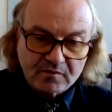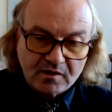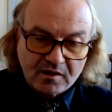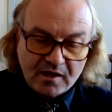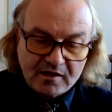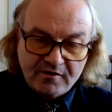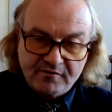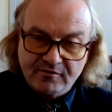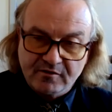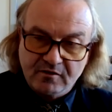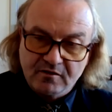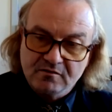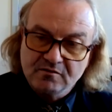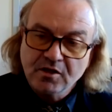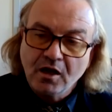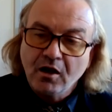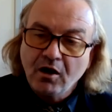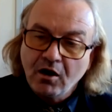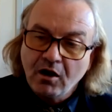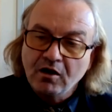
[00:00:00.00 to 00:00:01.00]
kind of a, uh,
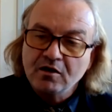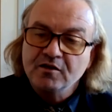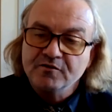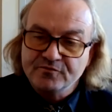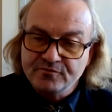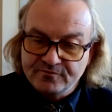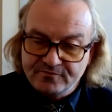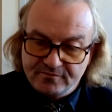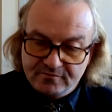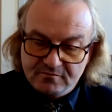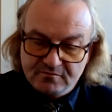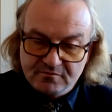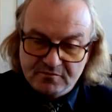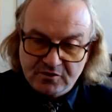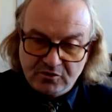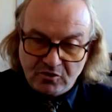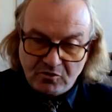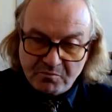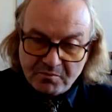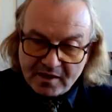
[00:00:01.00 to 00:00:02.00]
the art of
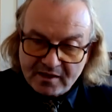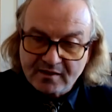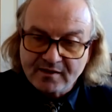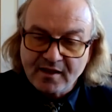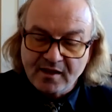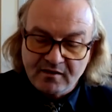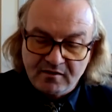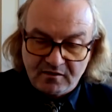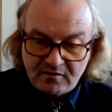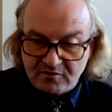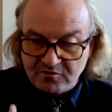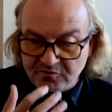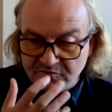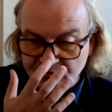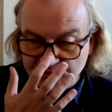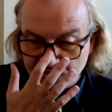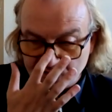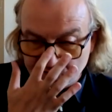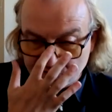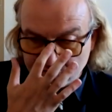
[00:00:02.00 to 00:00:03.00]
you know medicating
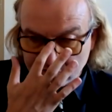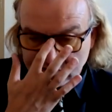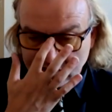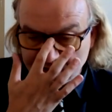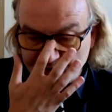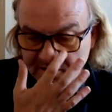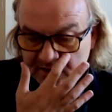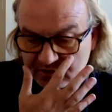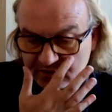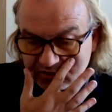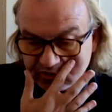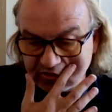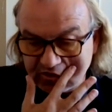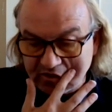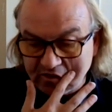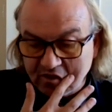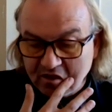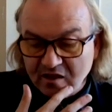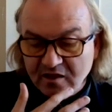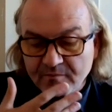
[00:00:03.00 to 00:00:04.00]
individuals with
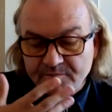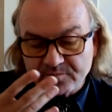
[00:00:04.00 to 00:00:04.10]
ADHD.